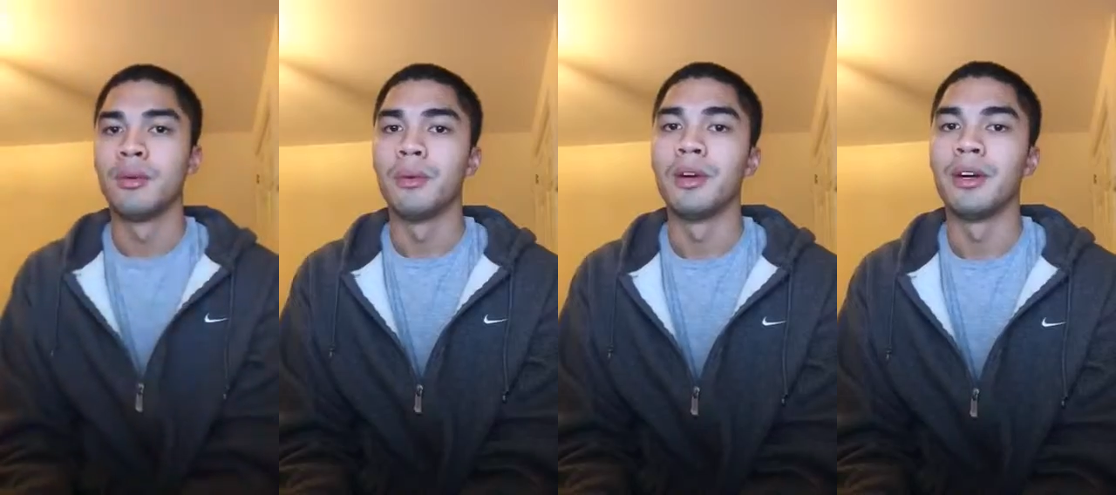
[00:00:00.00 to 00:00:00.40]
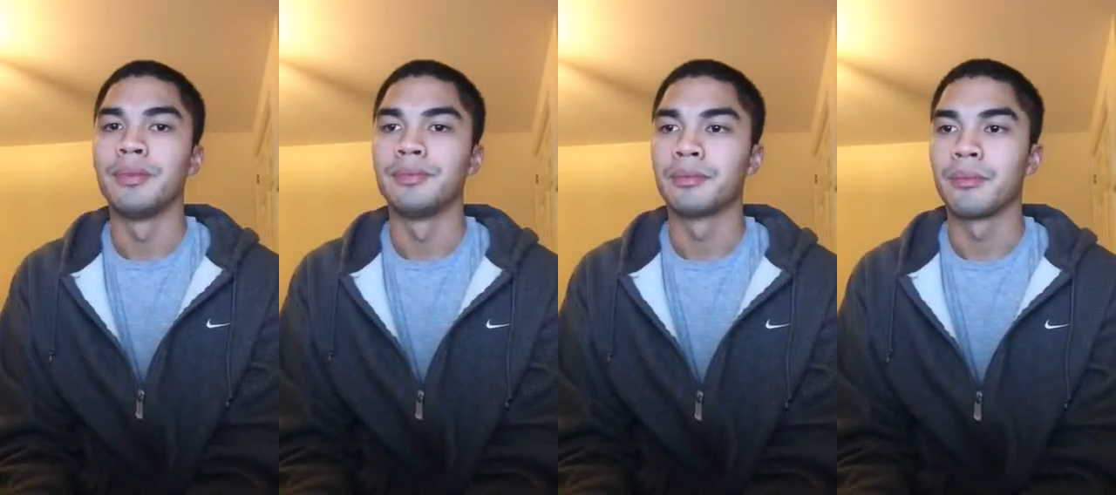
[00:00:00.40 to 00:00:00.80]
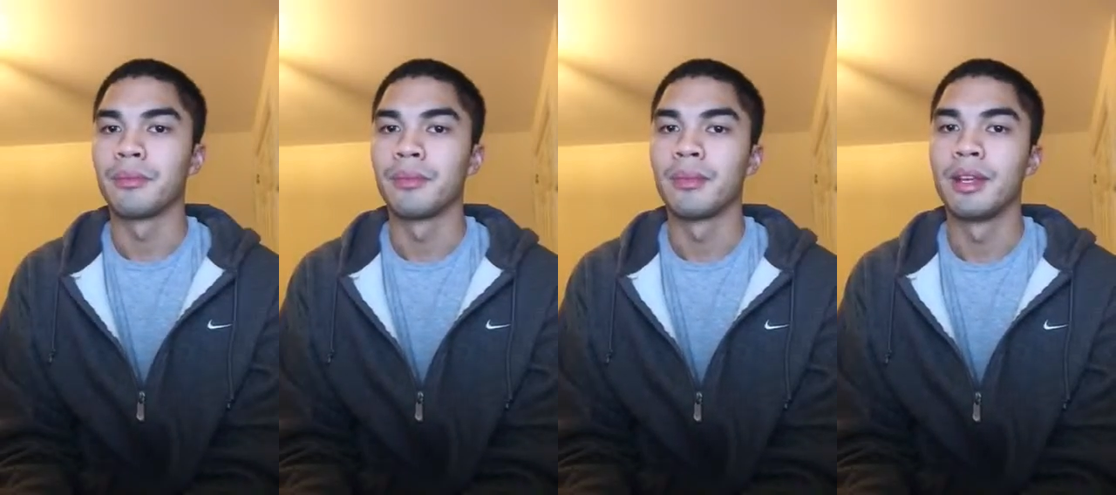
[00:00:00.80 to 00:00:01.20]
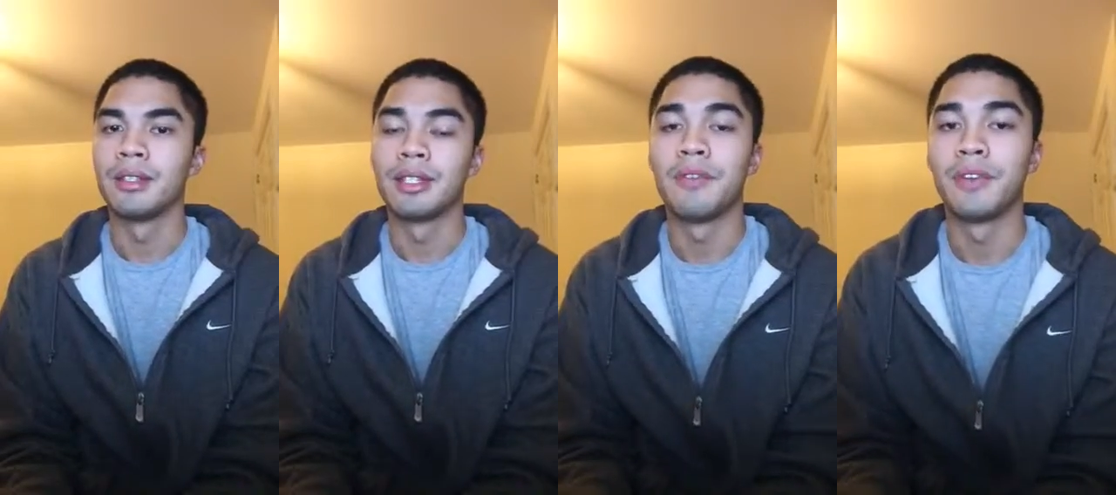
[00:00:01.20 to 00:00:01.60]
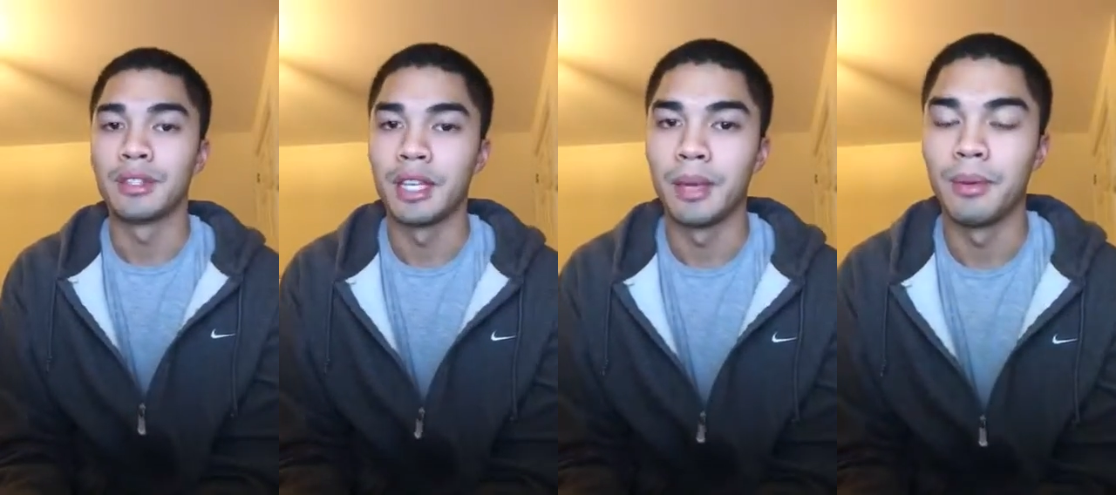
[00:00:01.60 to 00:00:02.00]
Well, say for
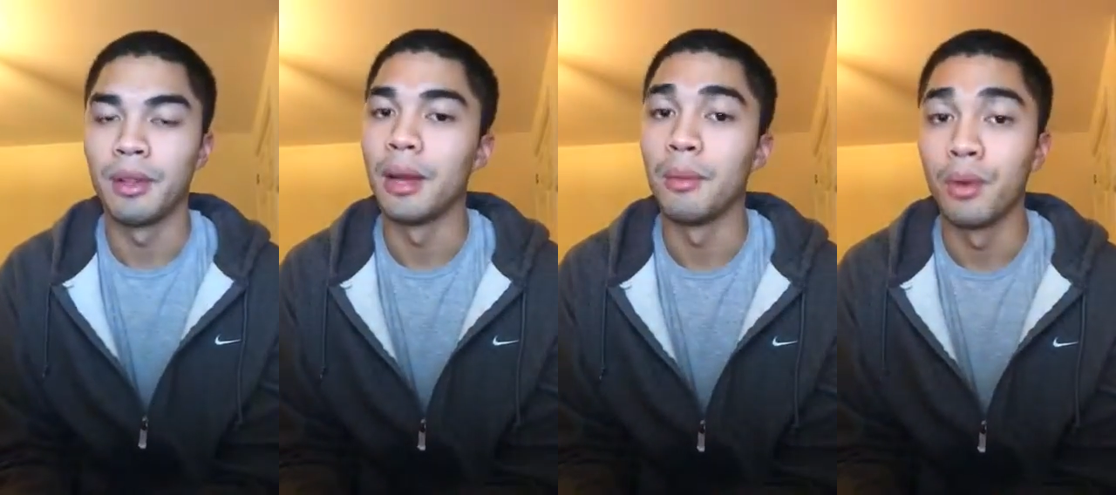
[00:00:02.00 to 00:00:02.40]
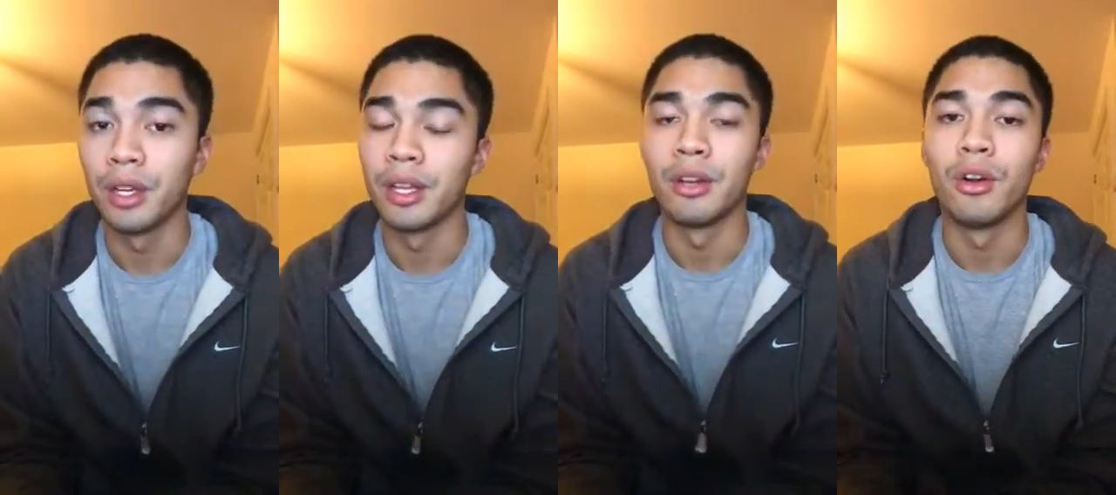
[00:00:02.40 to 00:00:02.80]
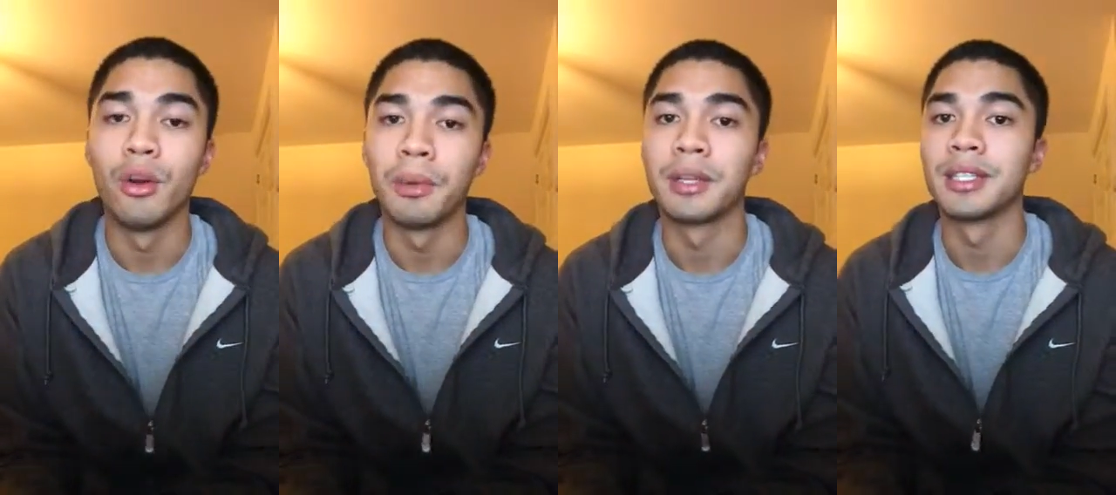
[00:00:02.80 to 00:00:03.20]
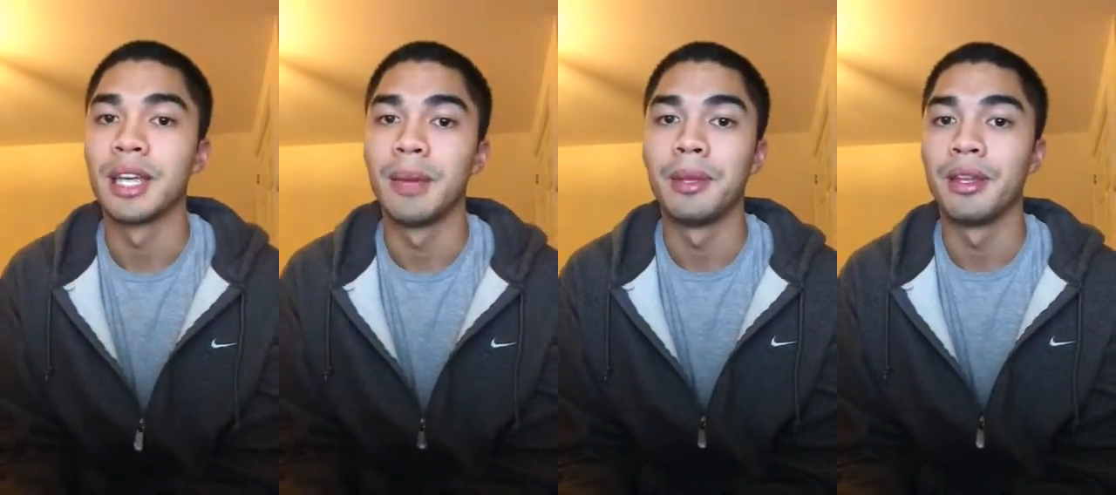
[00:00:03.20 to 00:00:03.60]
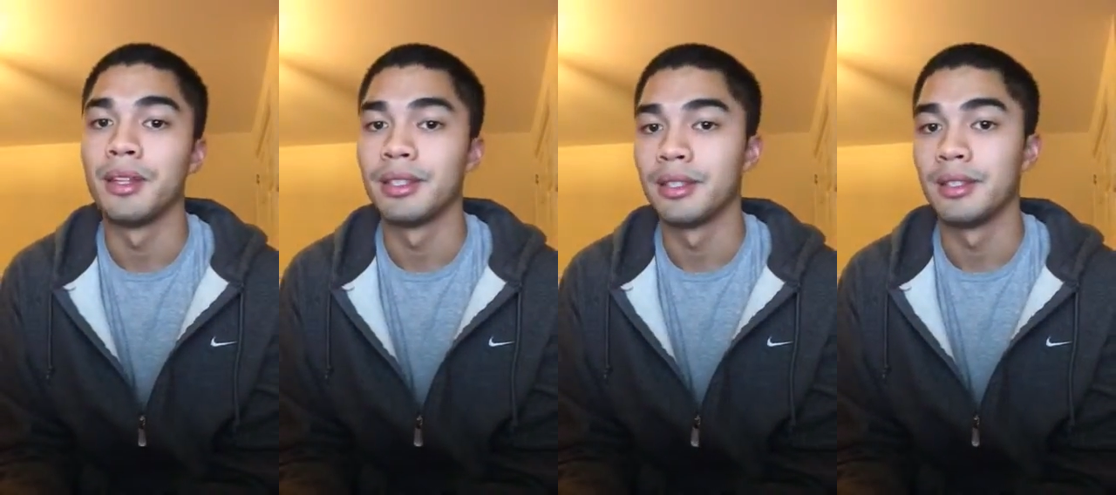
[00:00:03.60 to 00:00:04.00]
example, I'm working on a homework assignment
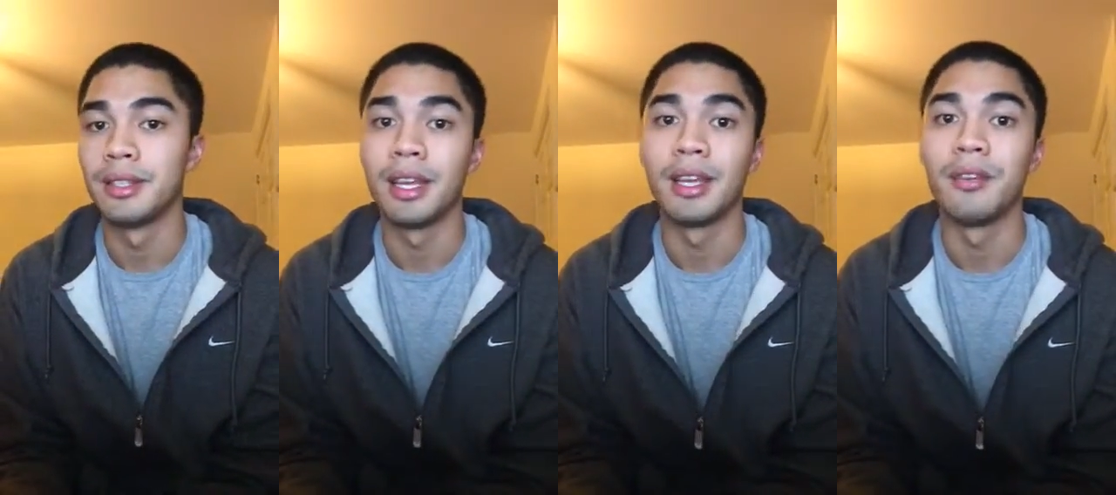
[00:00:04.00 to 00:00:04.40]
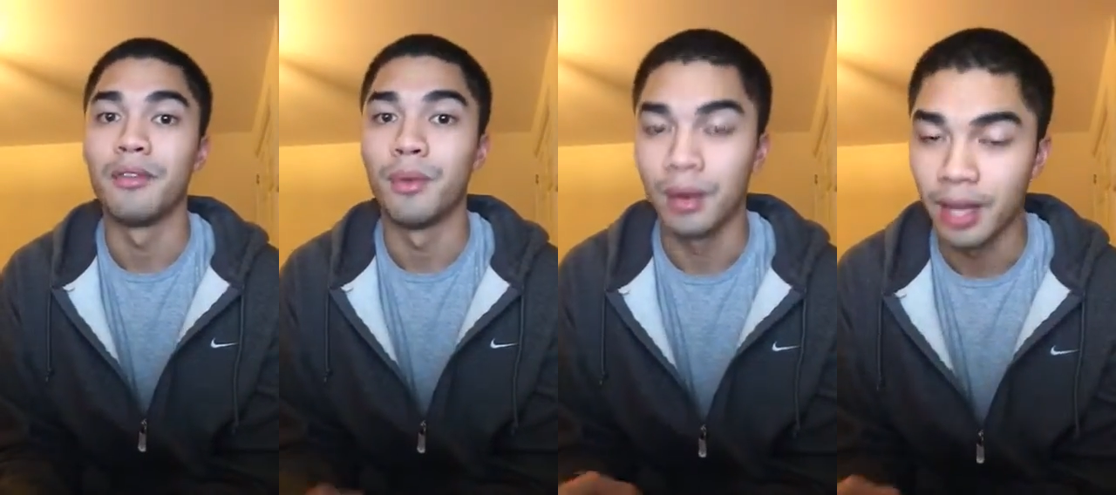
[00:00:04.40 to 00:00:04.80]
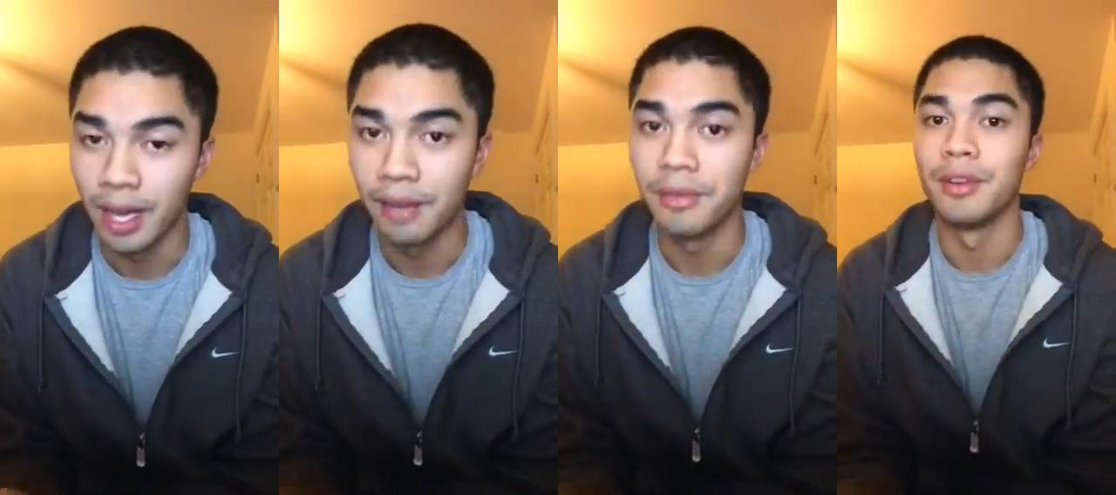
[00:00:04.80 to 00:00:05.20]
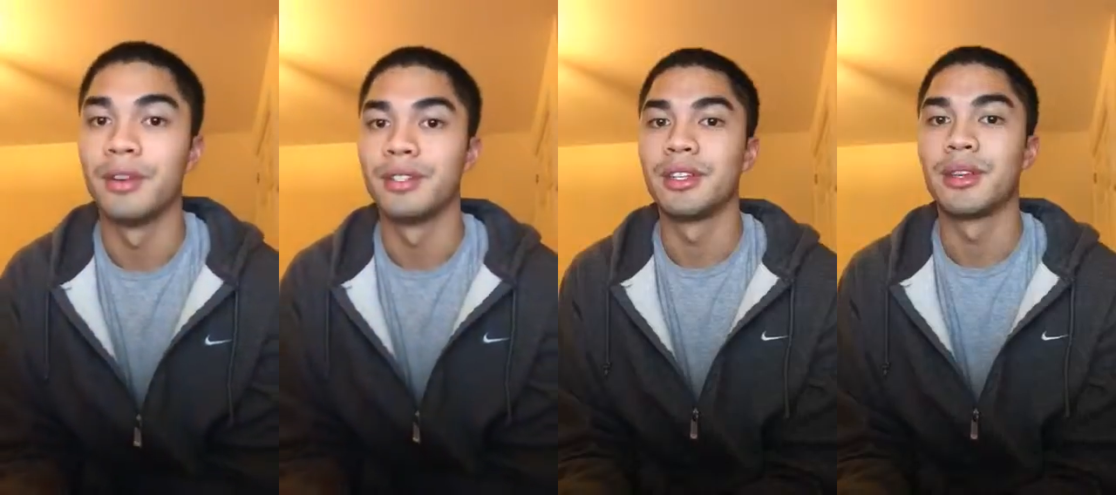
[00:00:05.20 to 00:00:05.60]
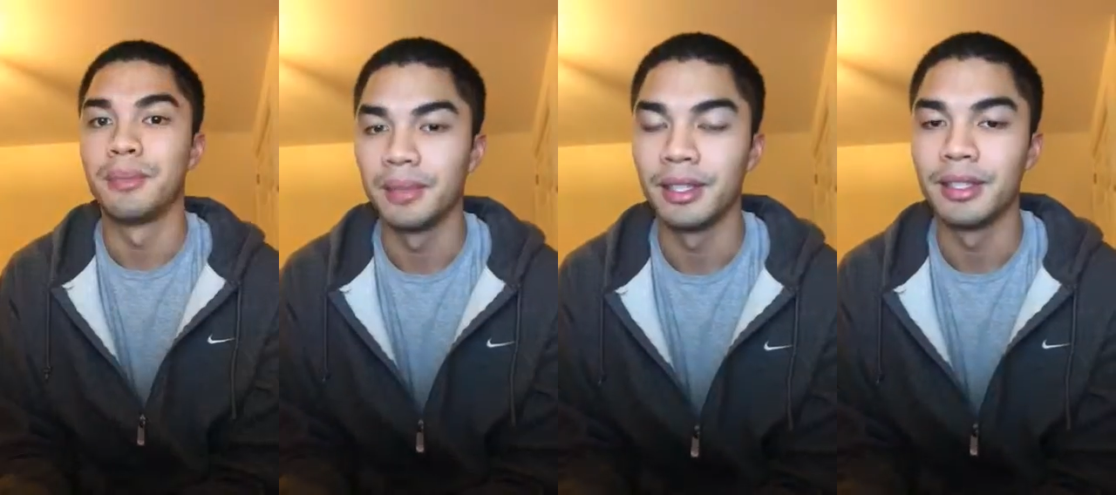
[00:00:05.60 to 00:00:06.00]
and this is taking forever to
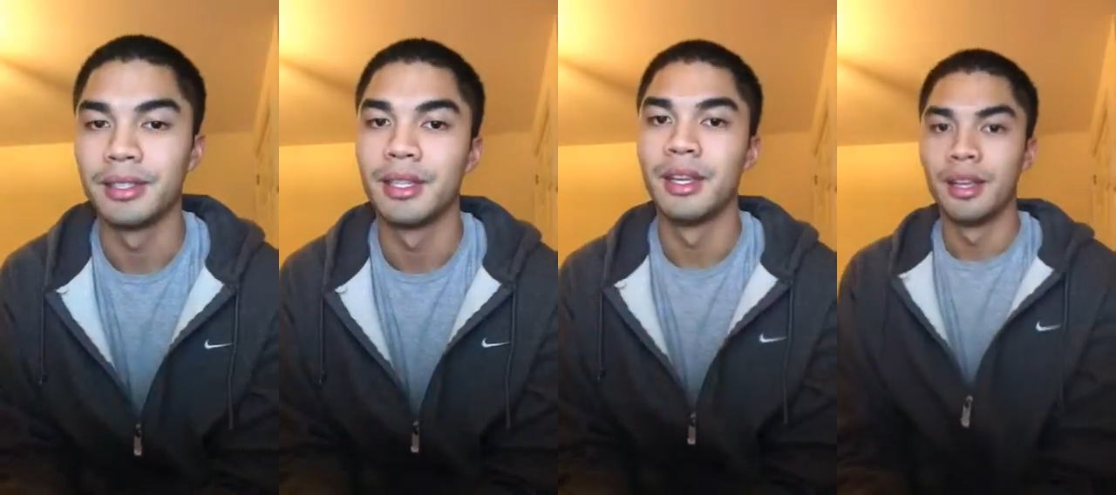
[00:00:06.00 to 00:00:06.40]
complete.